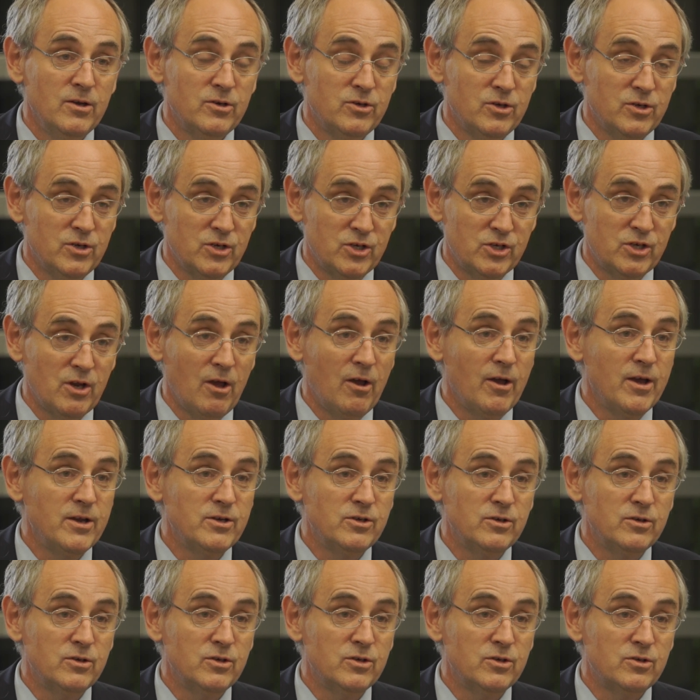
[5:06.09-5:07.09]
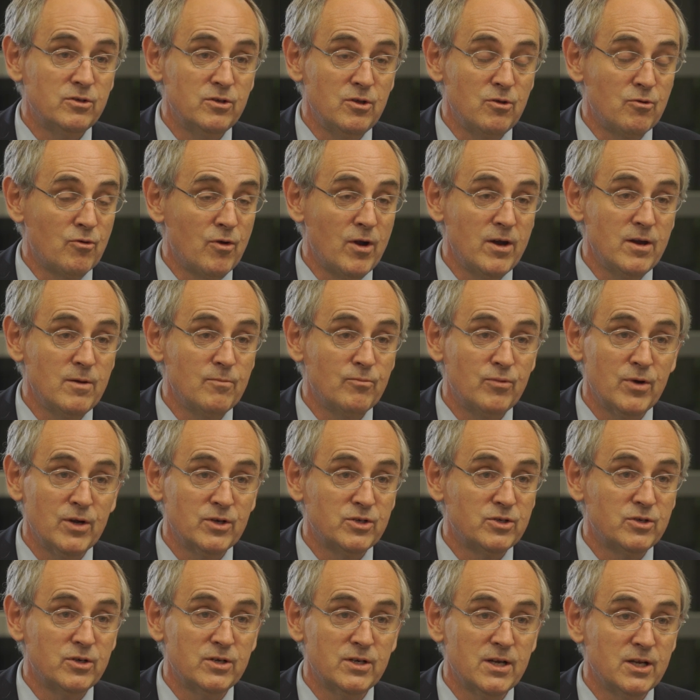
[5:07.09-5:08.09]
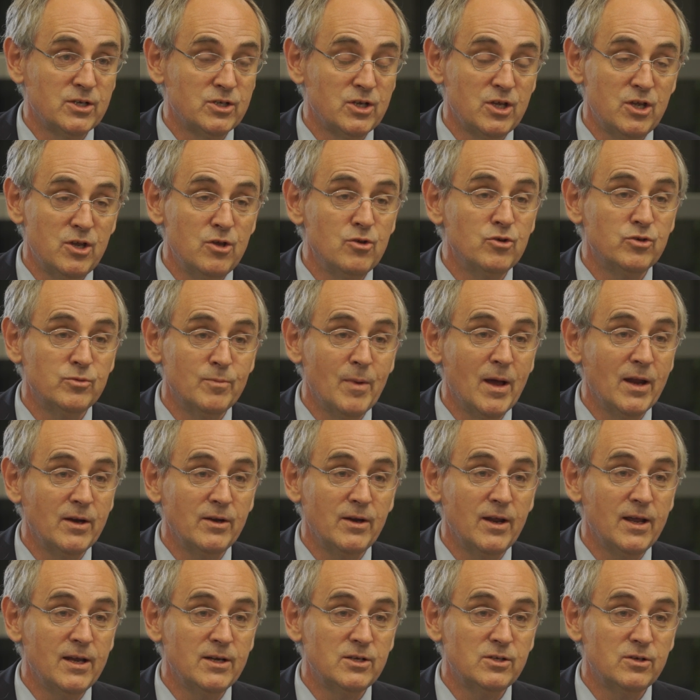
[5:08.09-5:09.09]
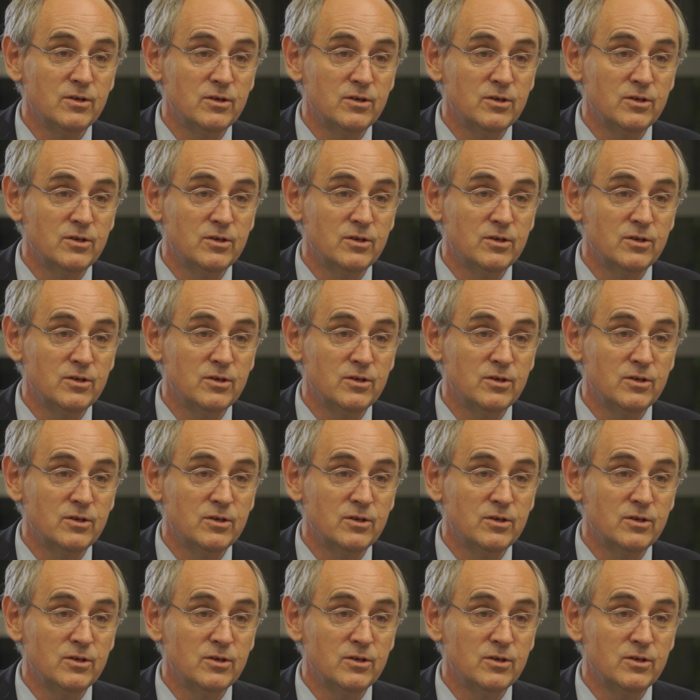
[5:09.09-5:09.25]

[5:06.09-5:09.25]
to decide, and the Ukrainian president has a huge mandate,